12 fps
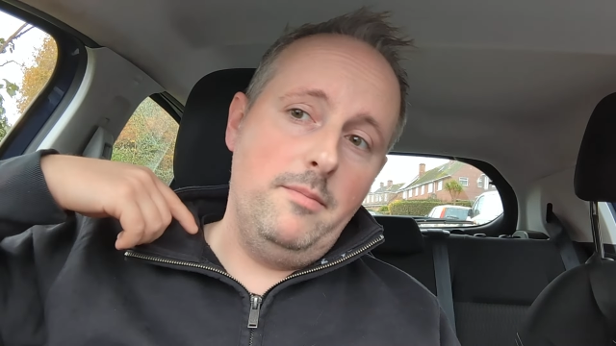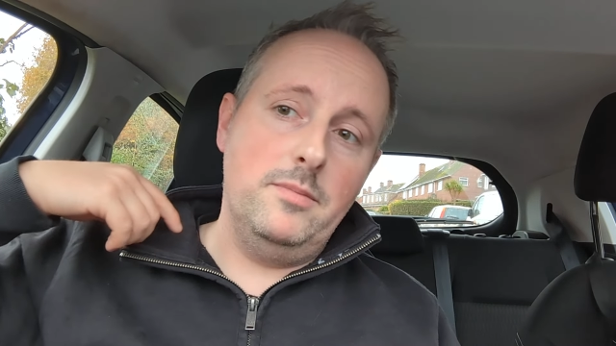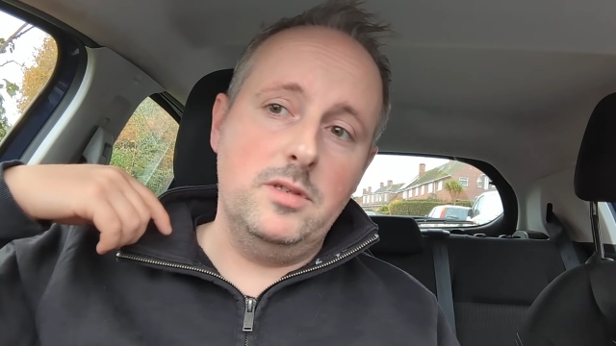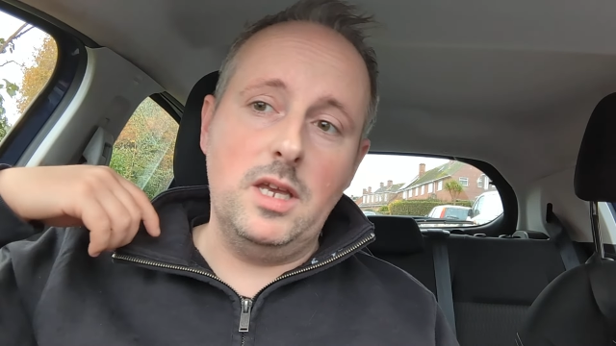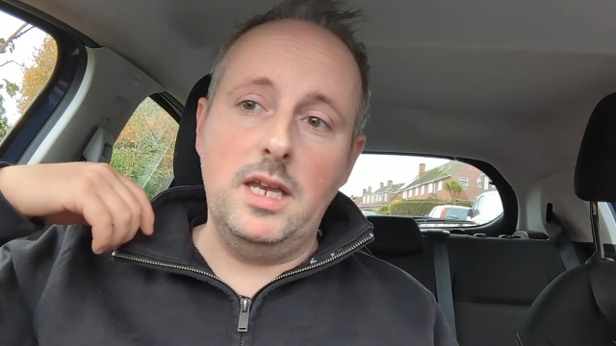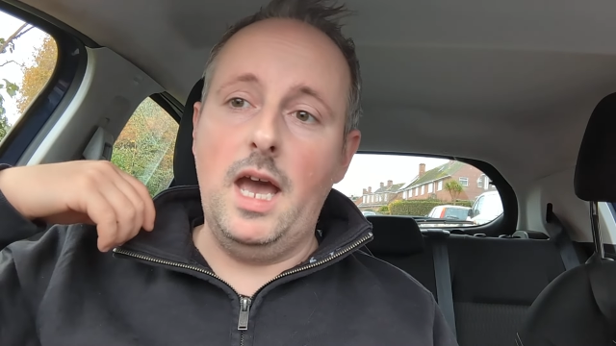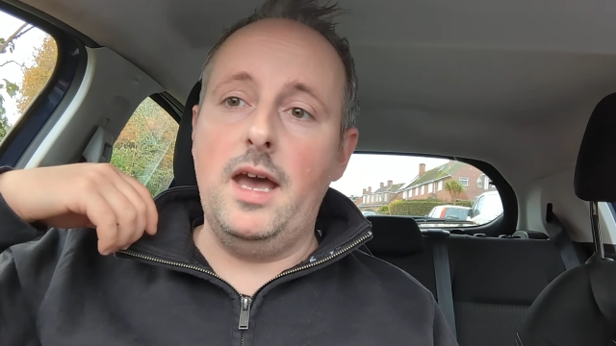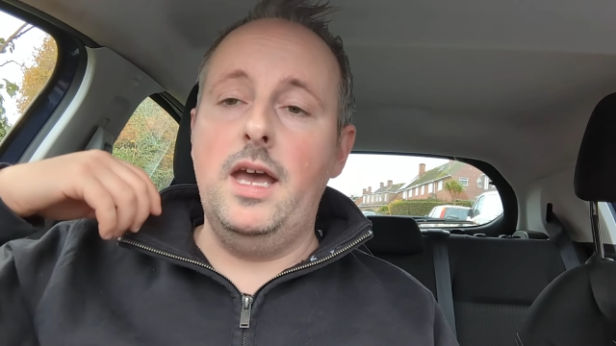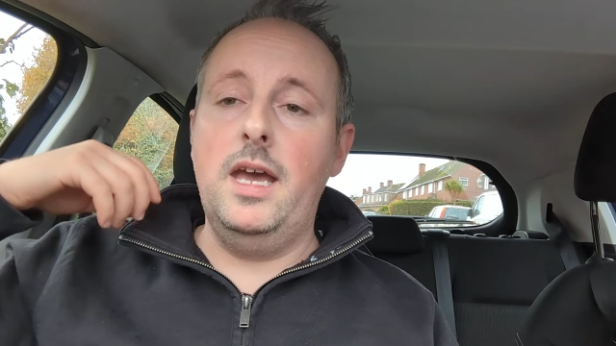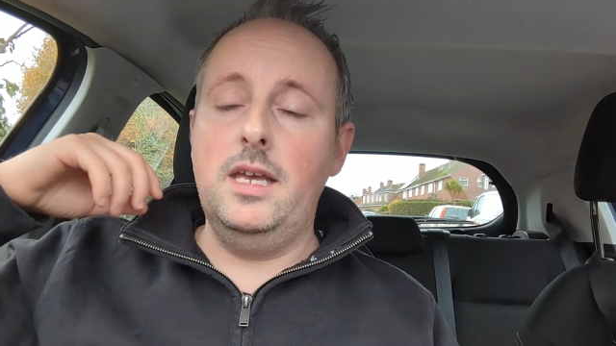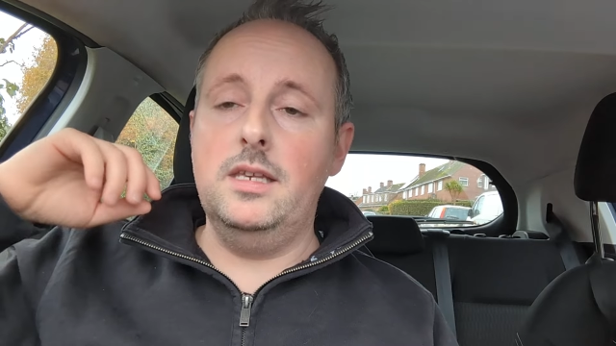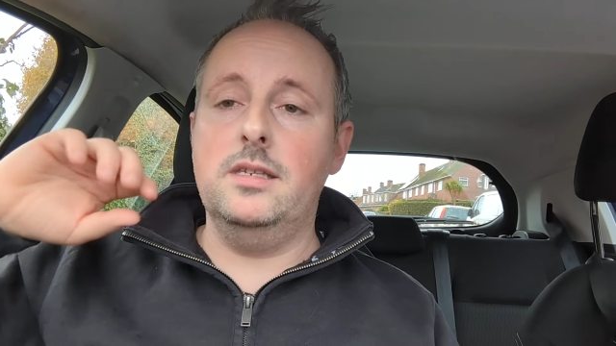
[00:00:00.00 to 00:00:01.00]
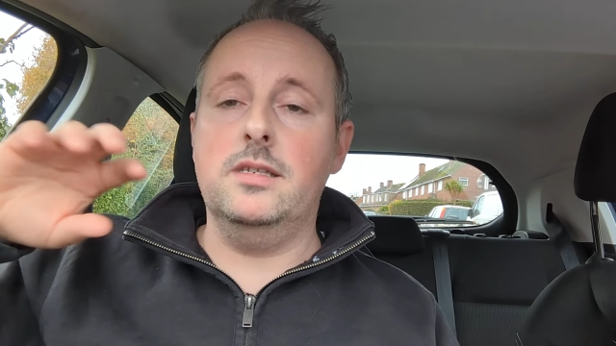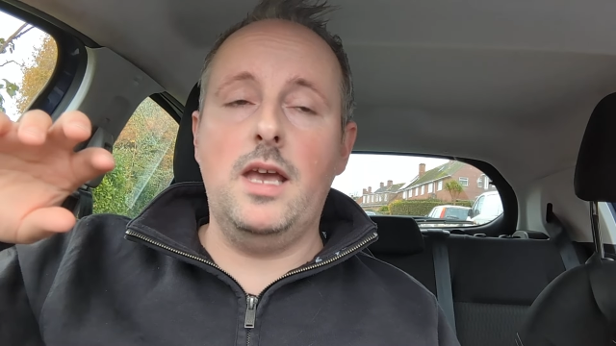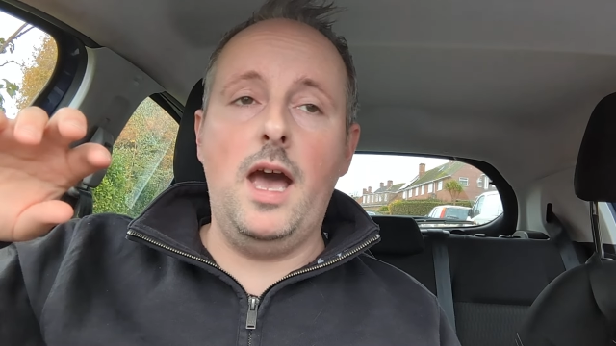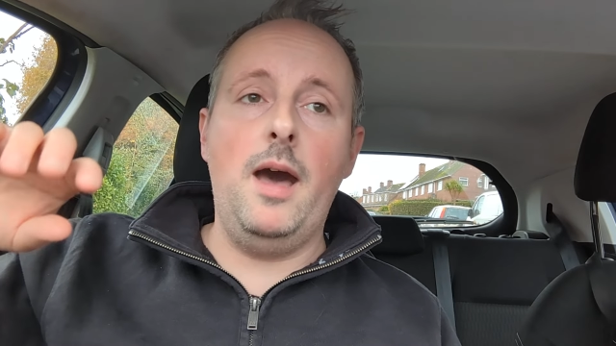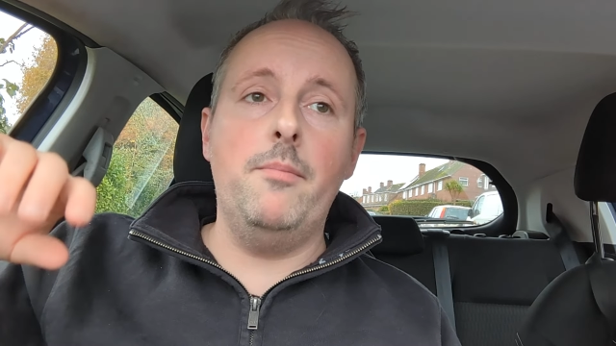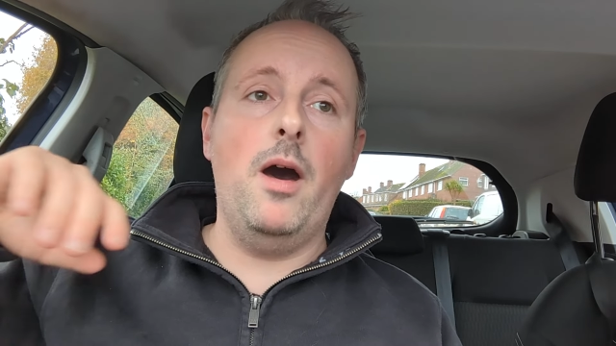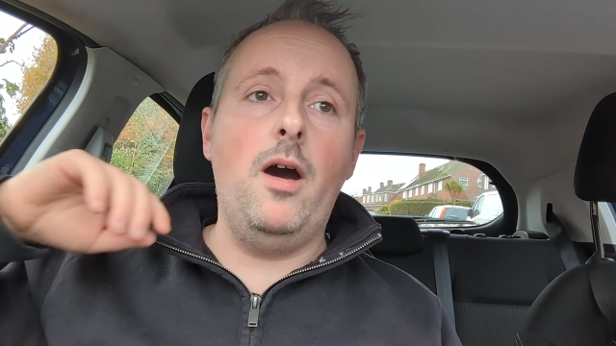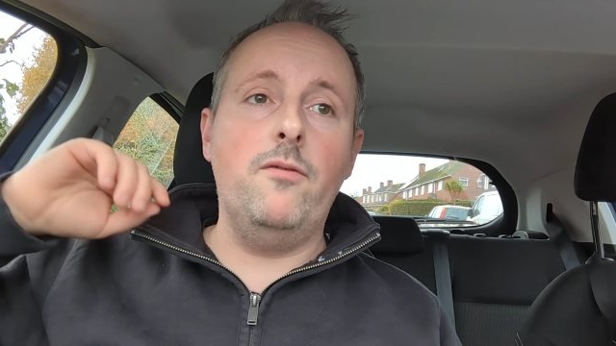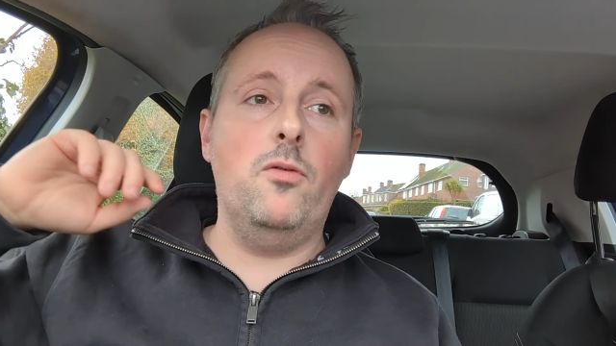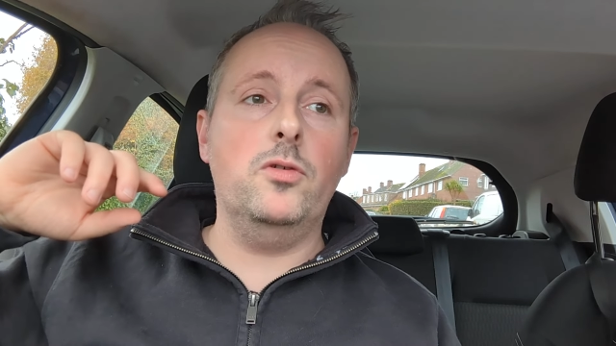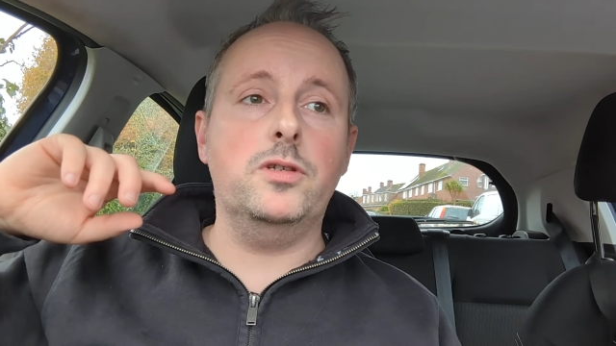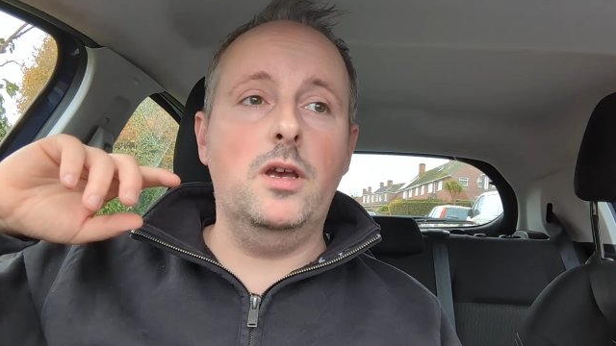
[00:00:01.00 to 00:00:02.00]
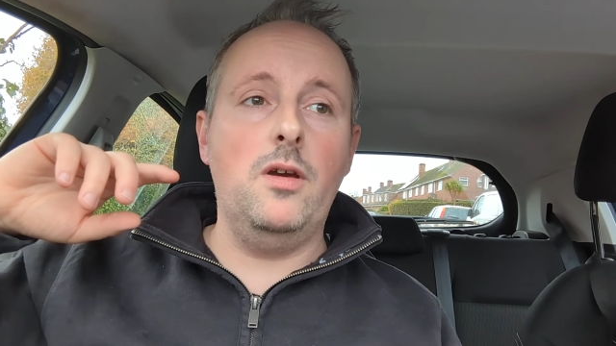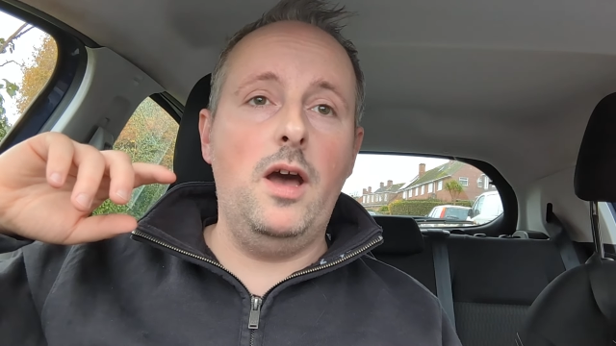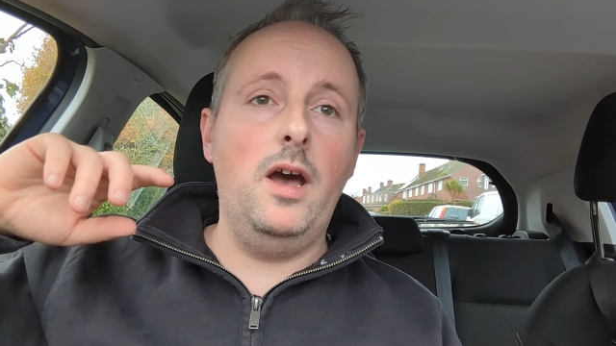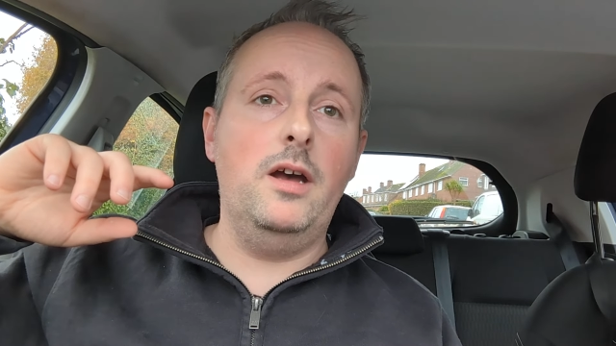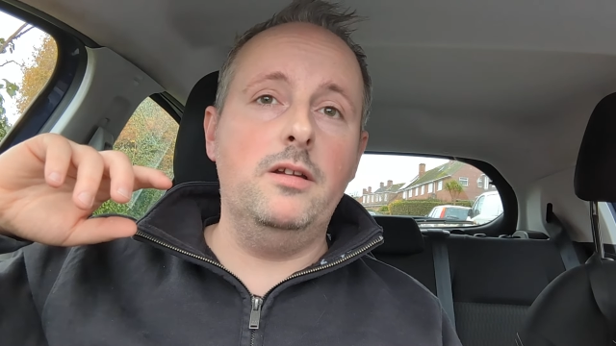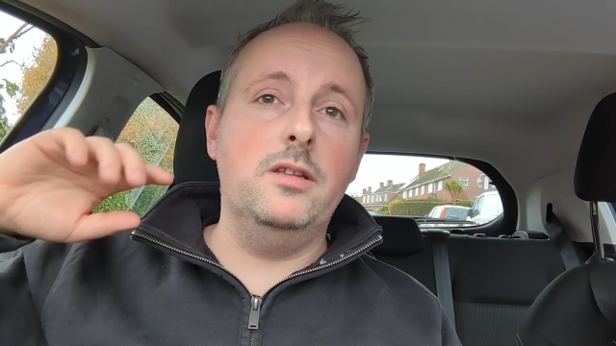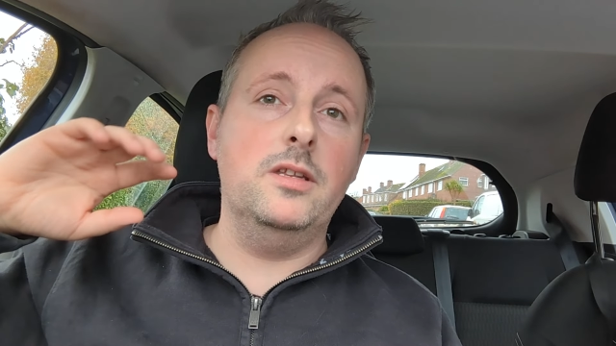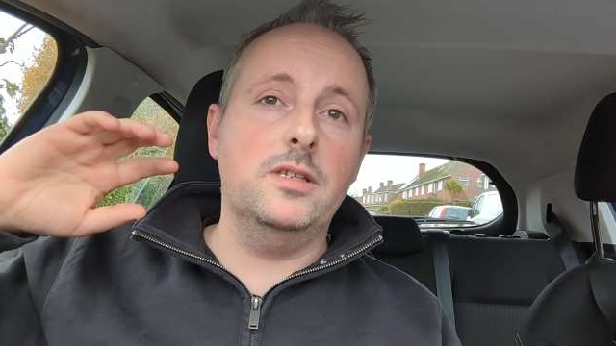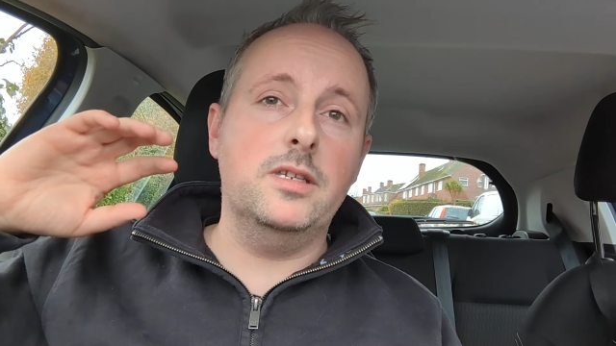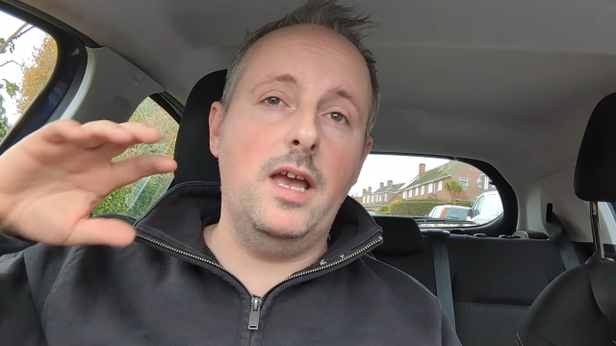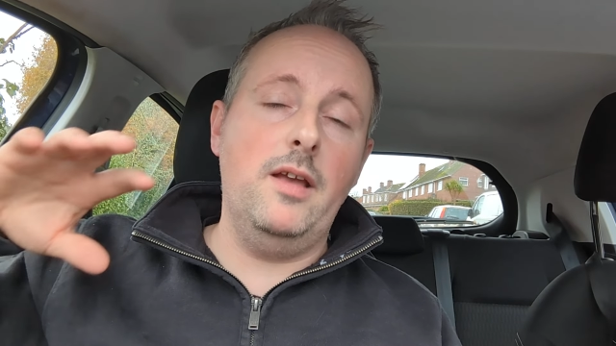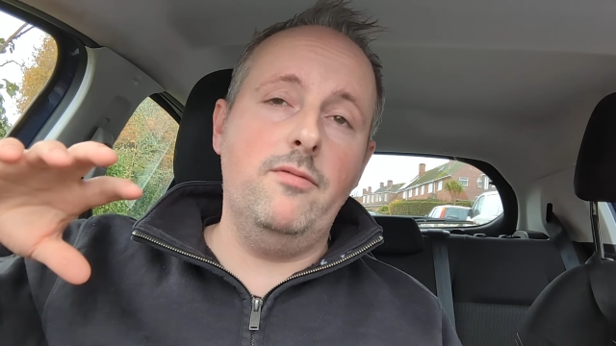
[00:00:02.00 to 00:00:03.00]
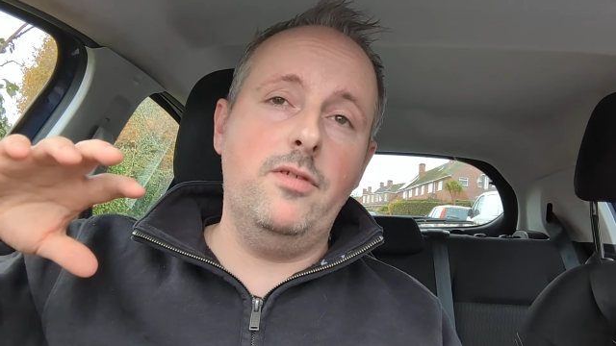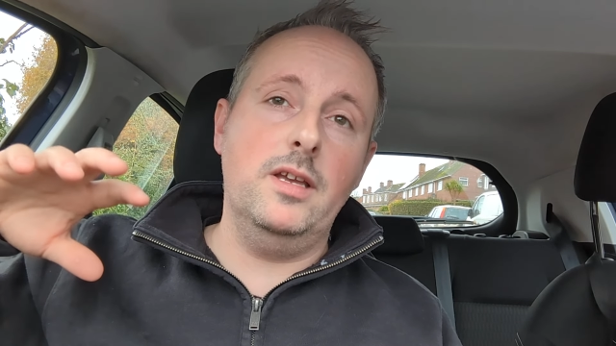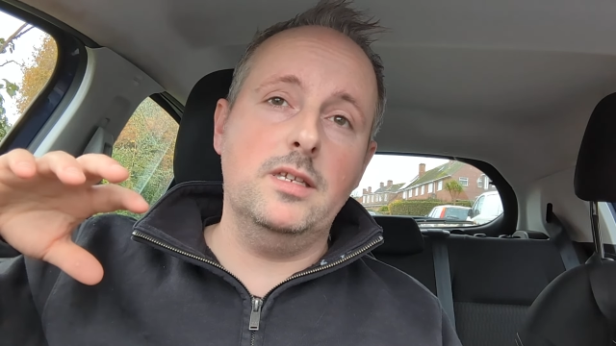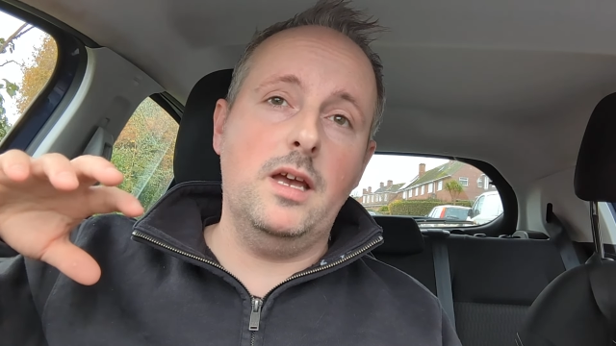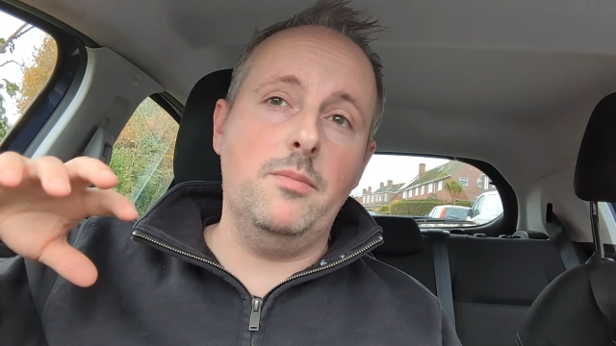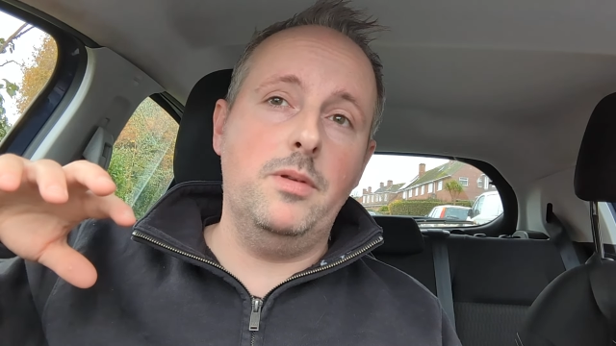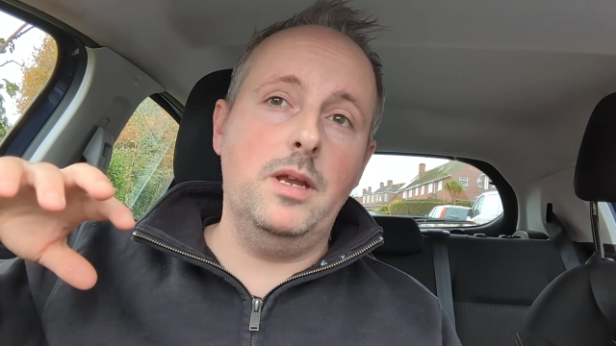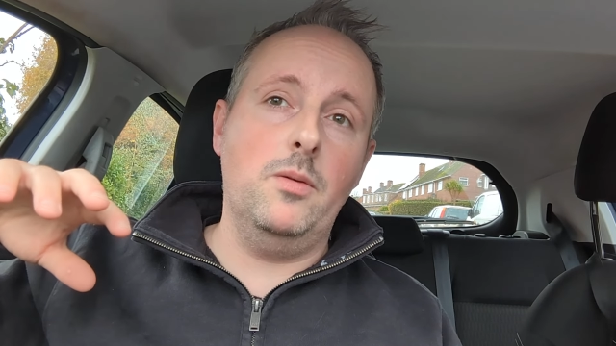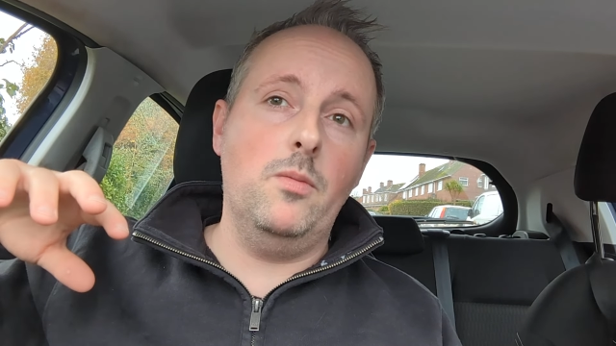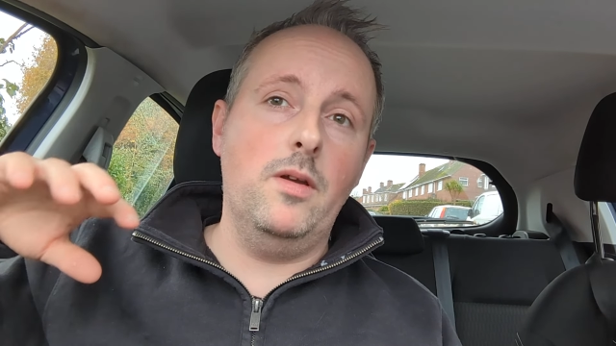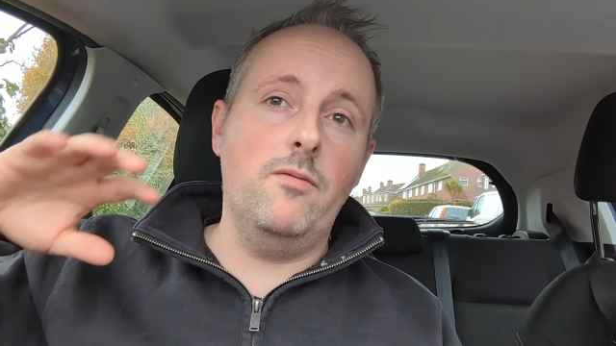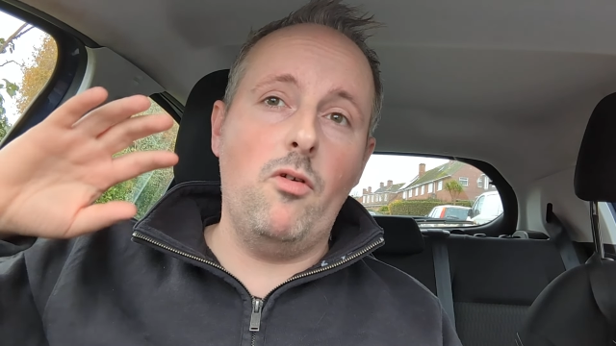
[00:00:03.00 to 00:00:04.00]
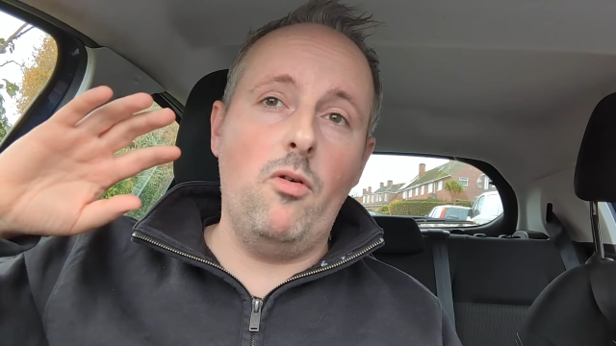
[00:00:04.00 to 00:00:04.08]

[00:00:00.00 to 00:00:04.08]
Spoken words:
So yeah, it is a scam. I've also heard the same thing is happening with